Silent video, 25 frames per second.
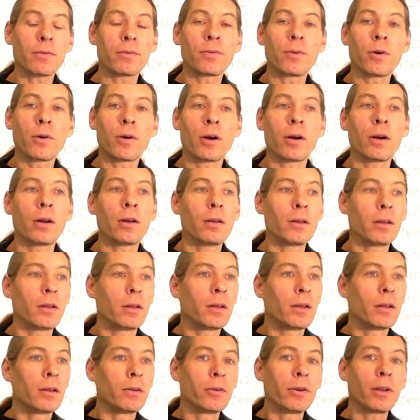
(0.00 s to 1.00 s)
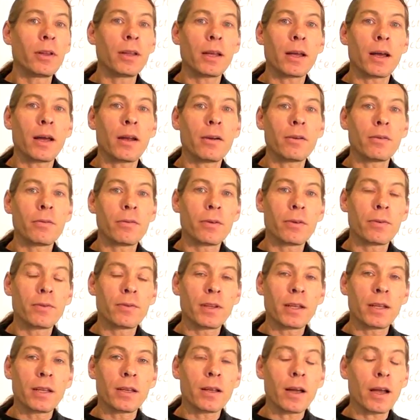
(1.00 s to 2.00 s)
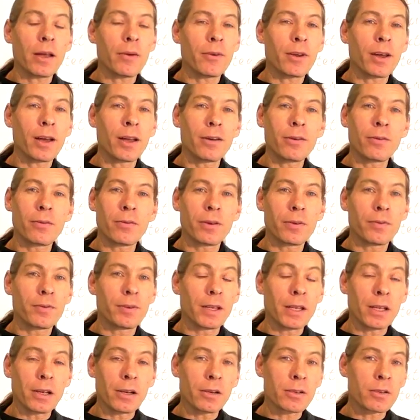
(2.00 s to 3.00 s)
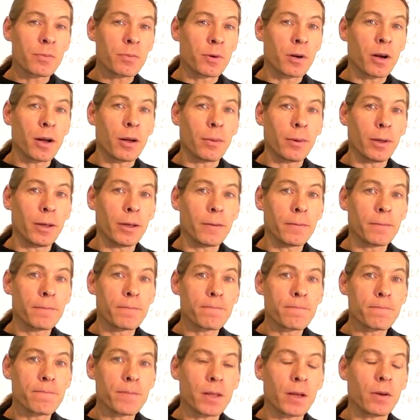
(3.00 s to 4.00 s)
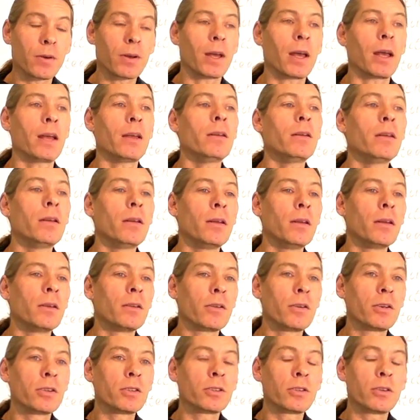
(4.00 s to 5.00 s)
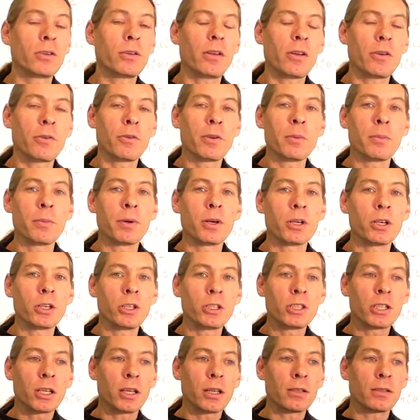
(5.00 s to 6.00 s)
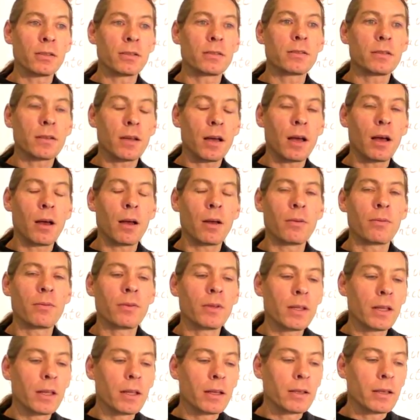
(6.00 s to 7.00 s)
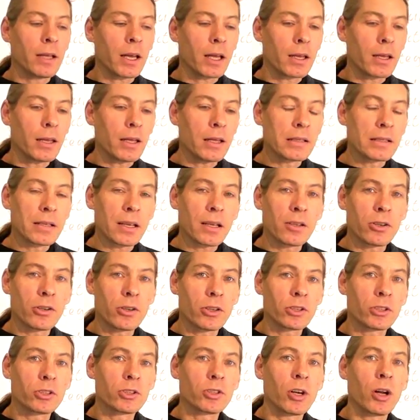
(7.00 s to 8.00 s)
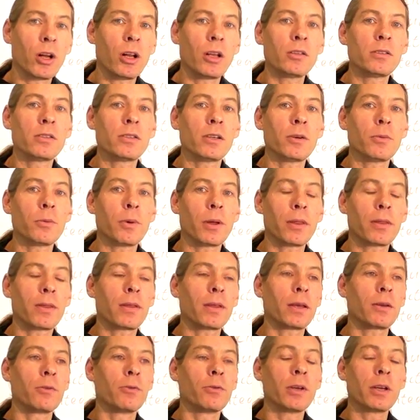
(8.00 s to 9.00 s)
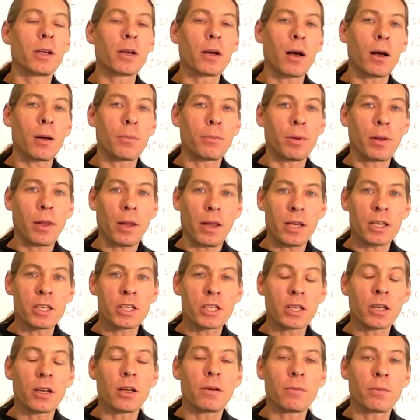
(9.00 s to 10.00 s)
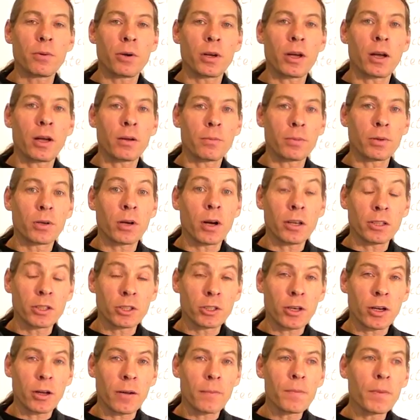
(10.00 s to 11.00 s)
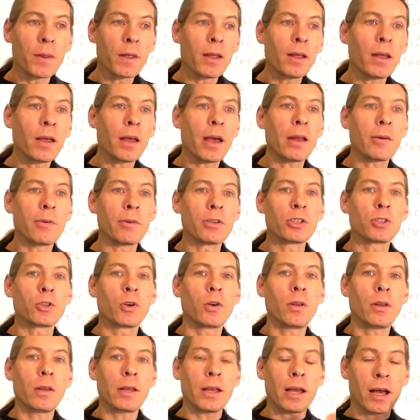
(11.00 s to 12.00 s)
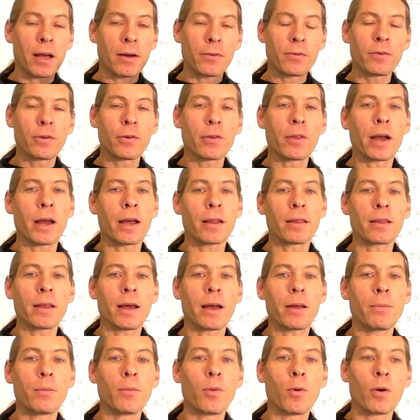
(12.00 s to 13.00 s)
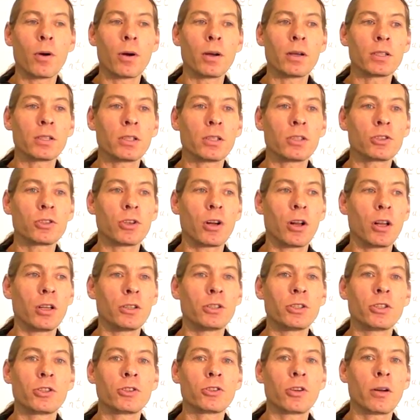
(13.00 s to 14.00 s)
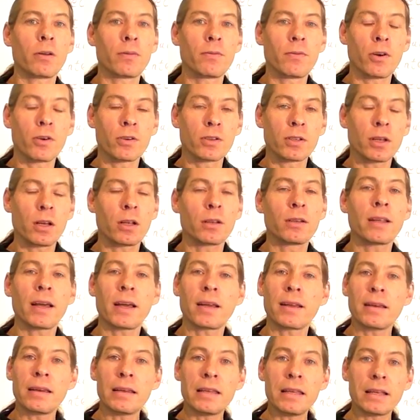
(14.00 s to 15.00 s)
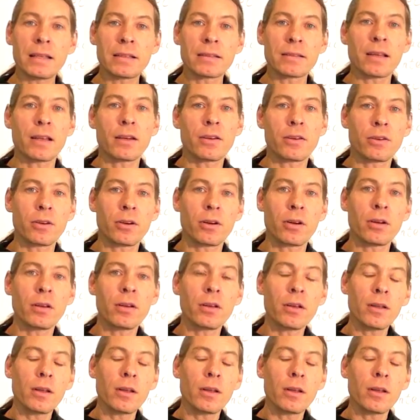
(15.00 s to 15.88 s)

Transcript: for really 150, not even 150 years probably. Okay? So there's certainly a reemergence of technique-centered astrology with the recompilation of Brihat Parashara. And it was shortly after that that more astrologers started focusing on technique-centered